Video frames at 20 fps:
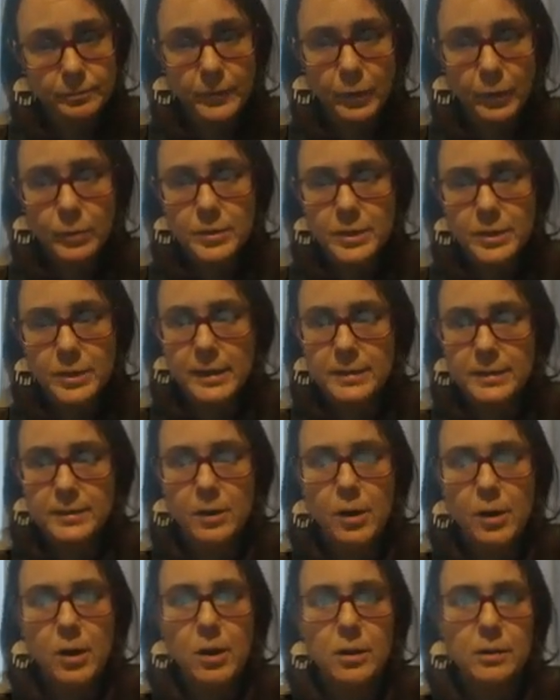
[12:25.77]
which has
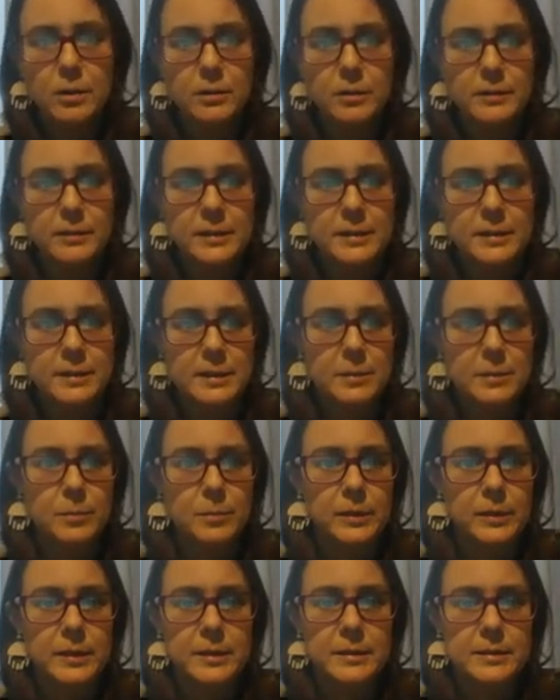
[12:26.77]
all of these
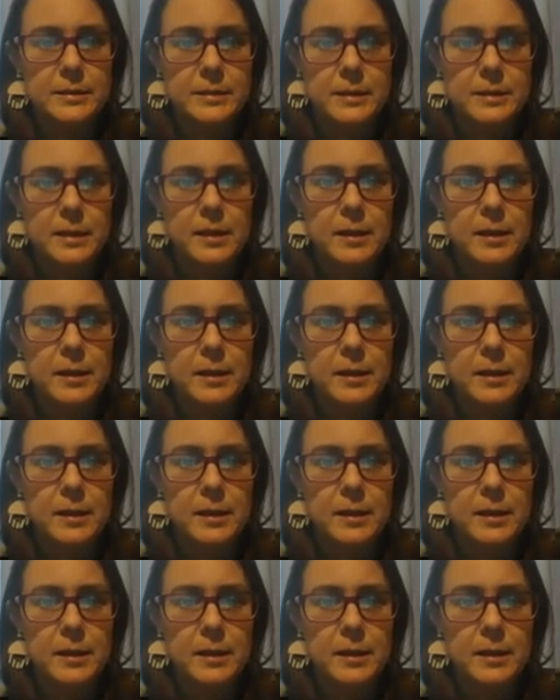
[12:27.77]
templates.